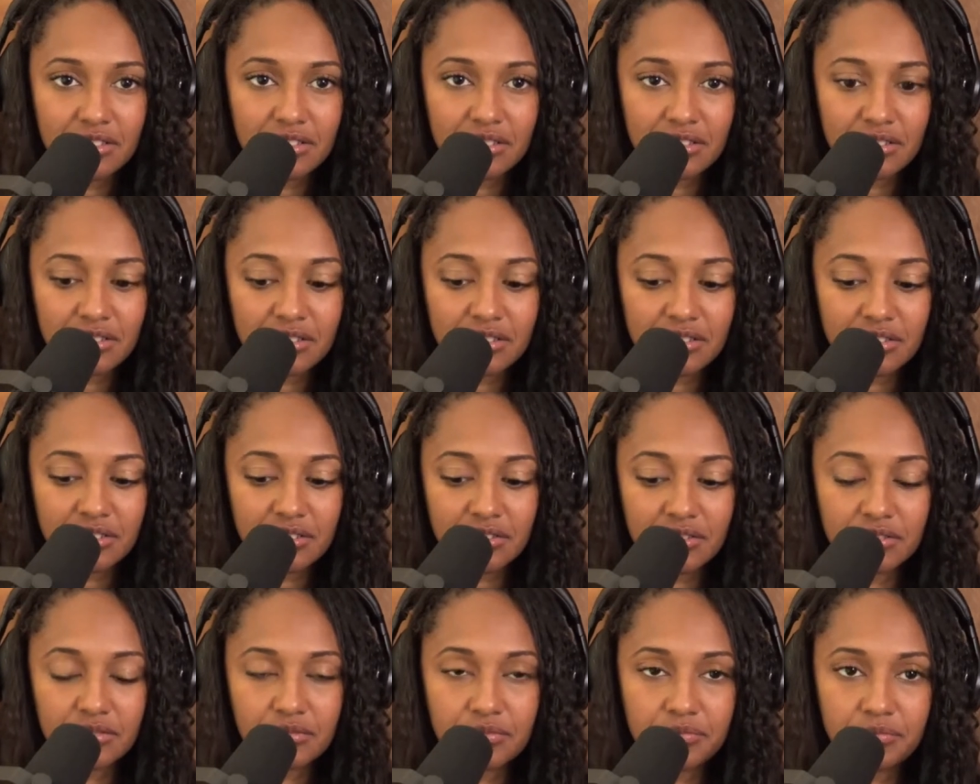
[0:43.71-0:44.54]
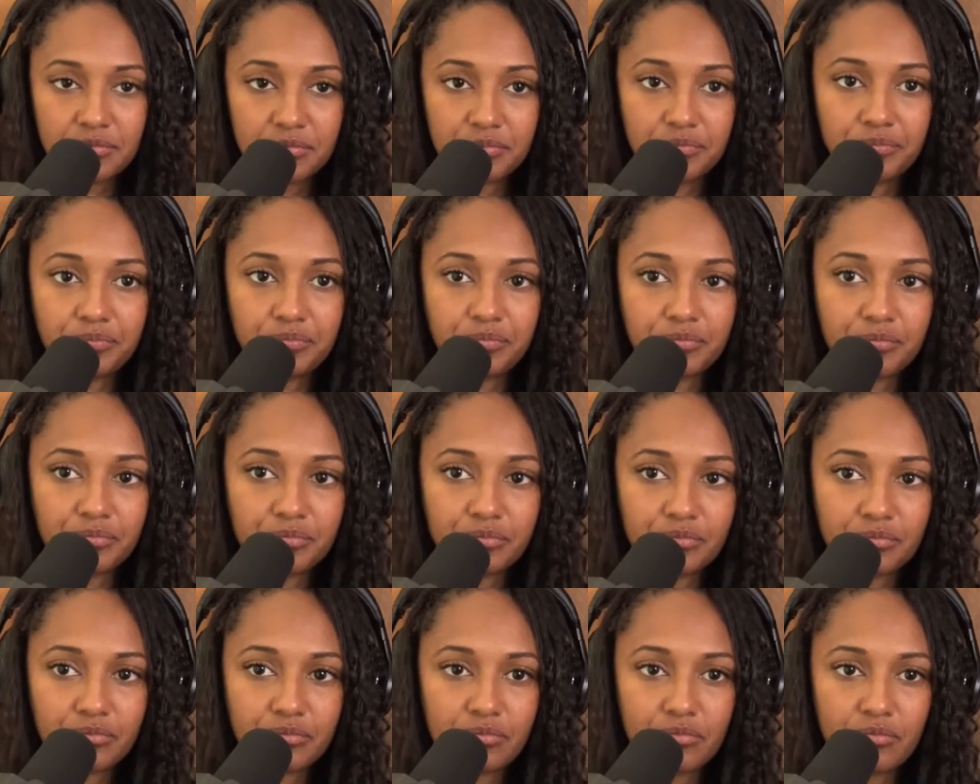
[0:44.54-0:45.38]

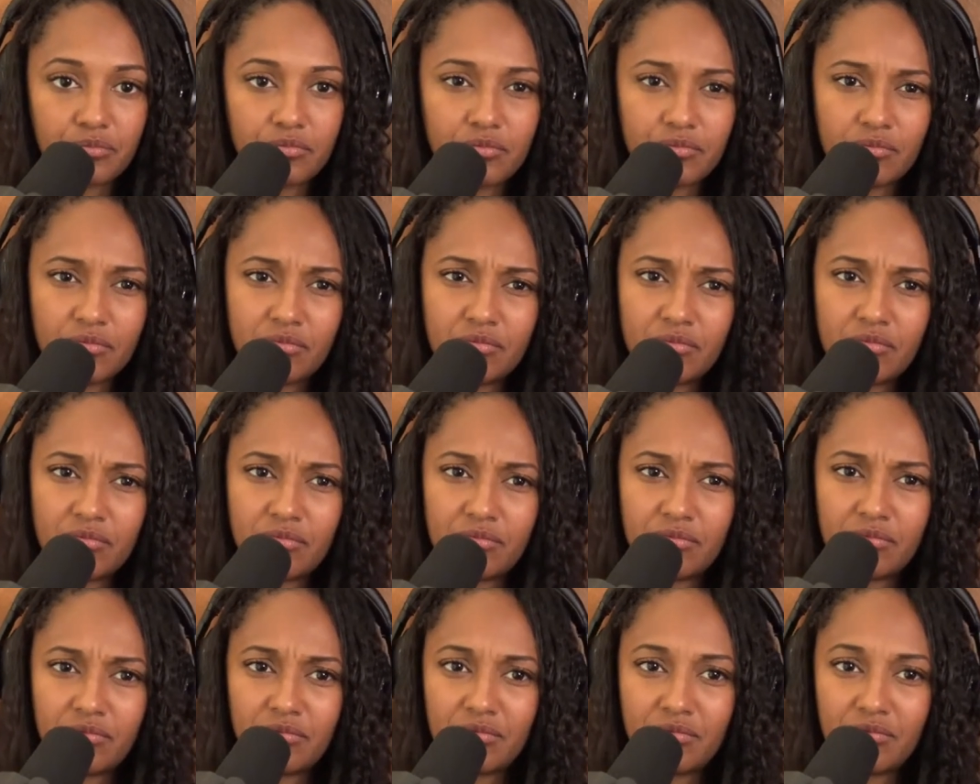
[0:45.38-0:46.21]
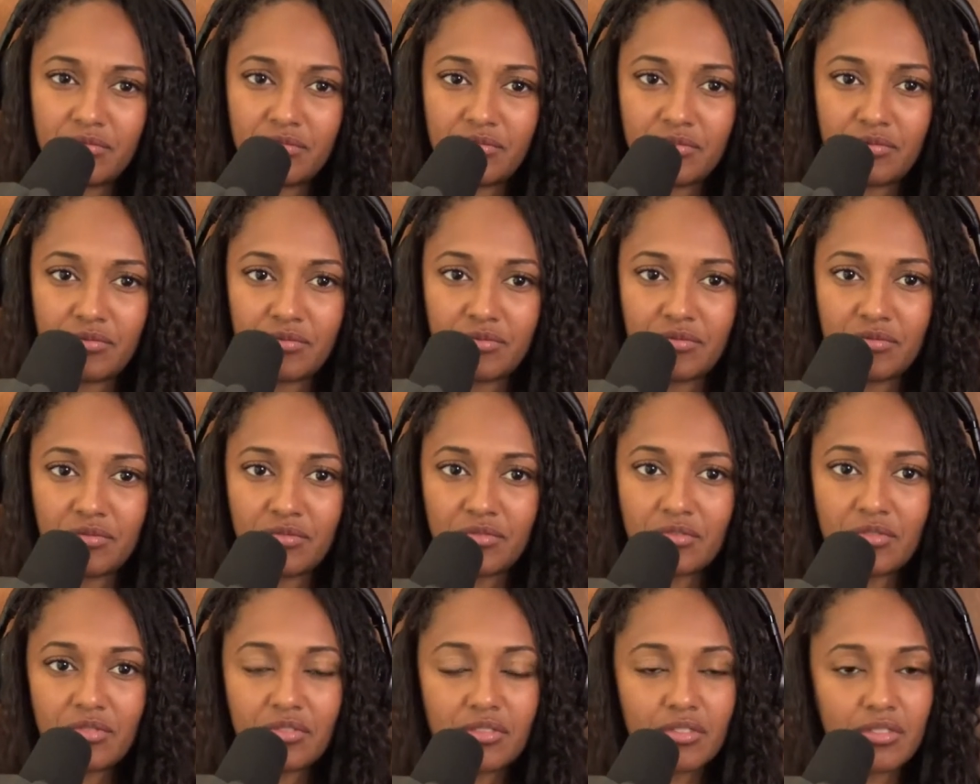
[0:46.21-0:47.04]

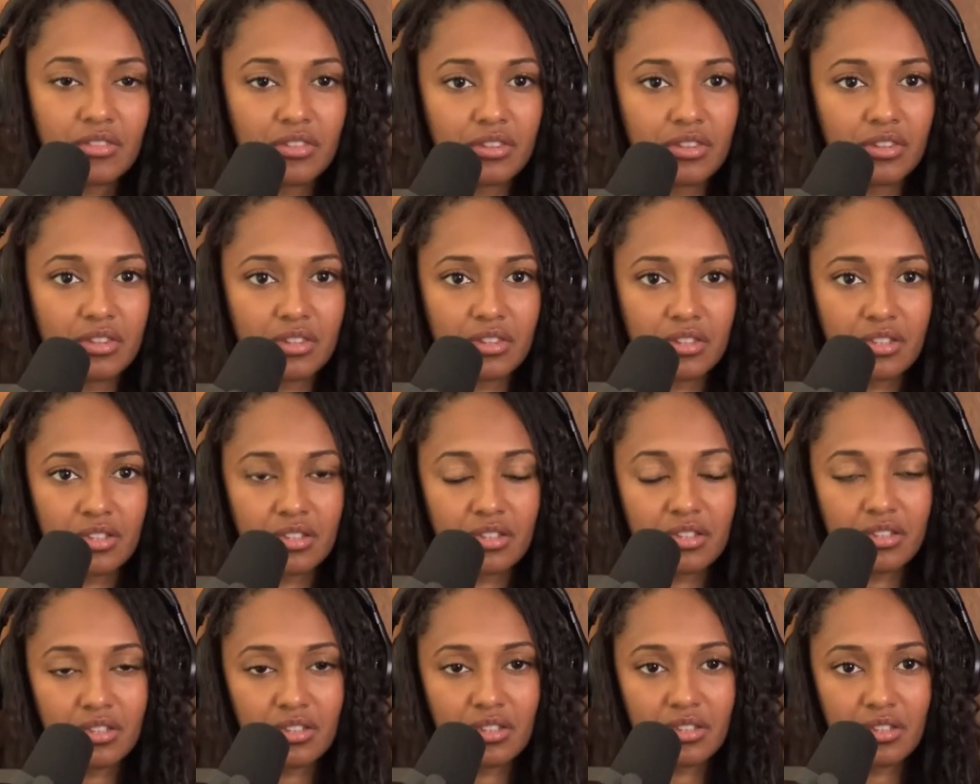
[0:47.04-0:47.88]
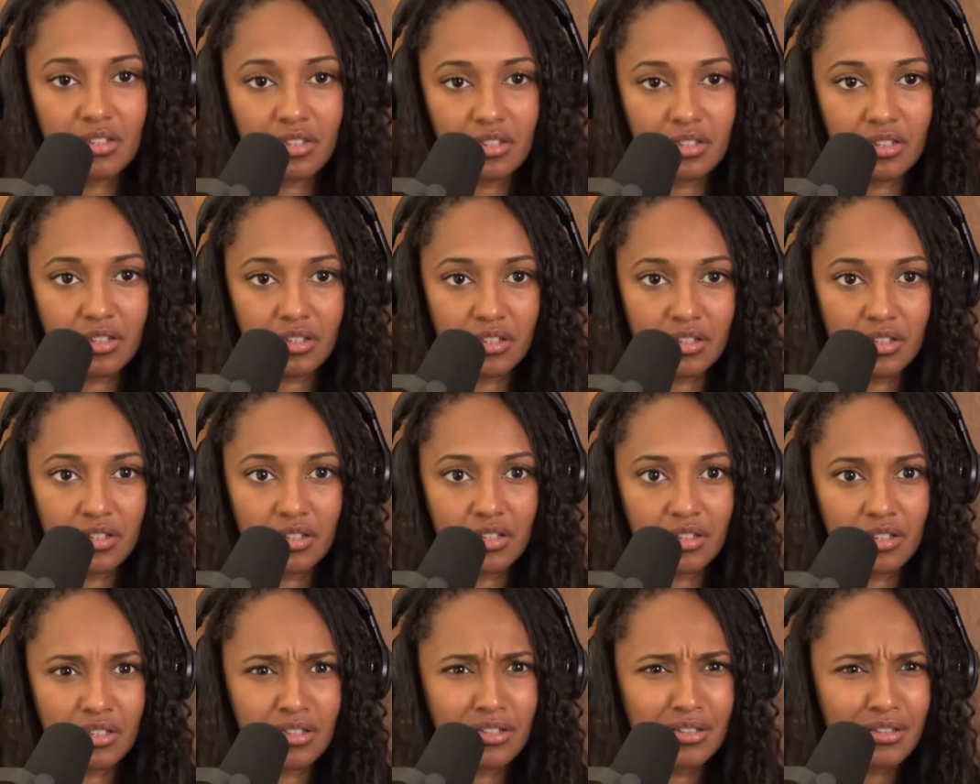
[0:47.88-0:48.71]

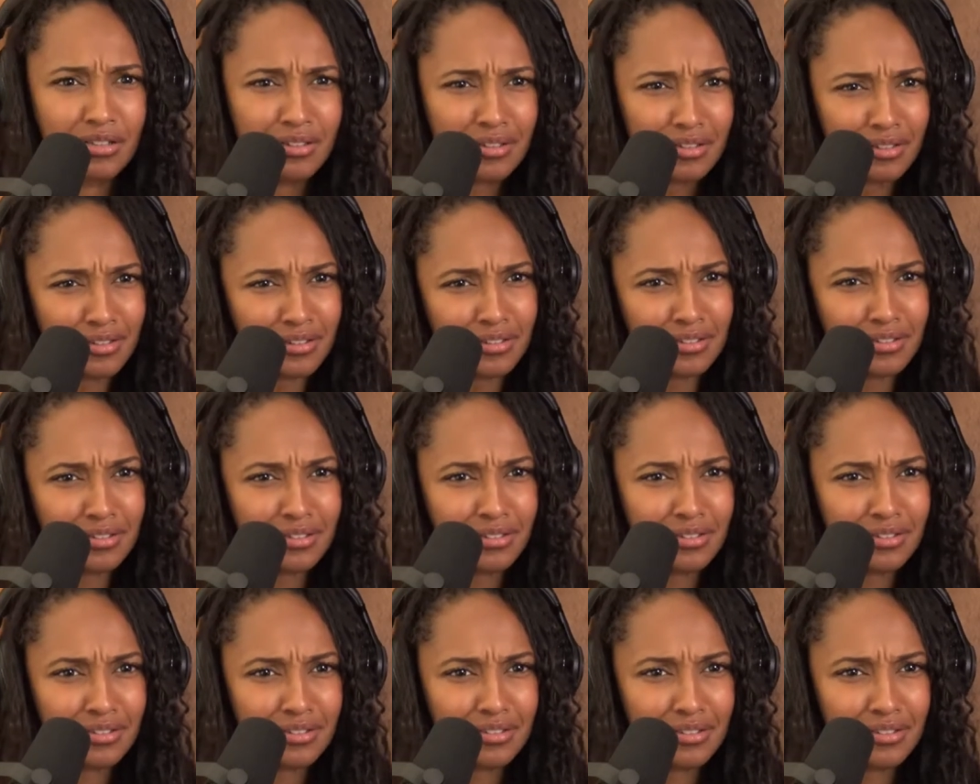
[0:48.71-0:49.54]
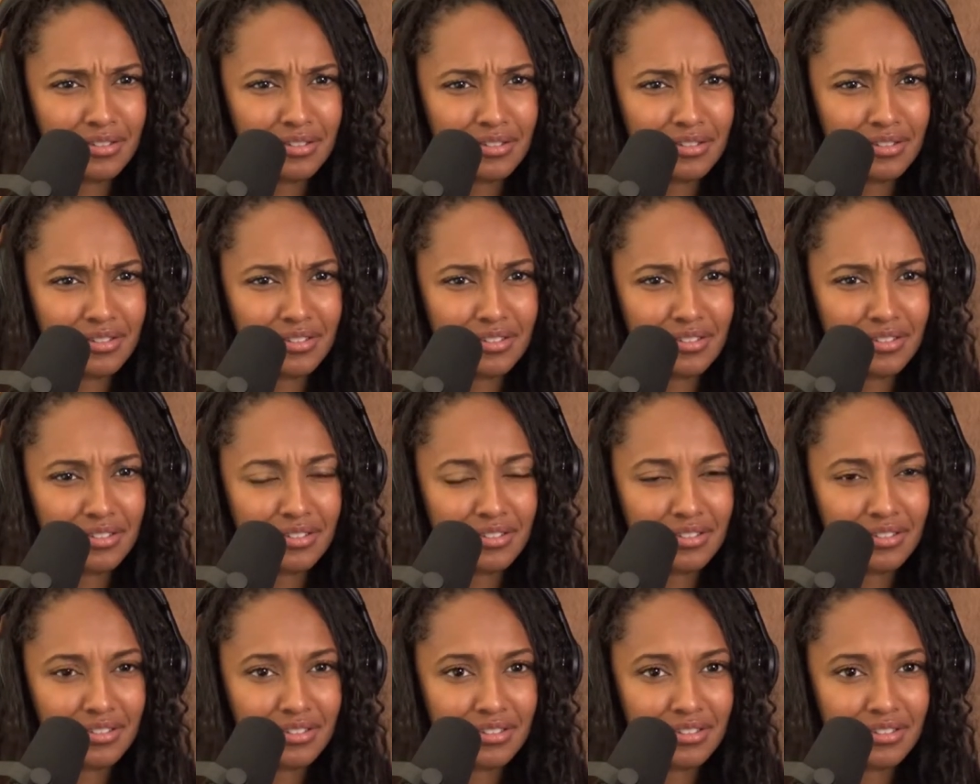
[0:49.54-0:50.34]
This person isn't speaking.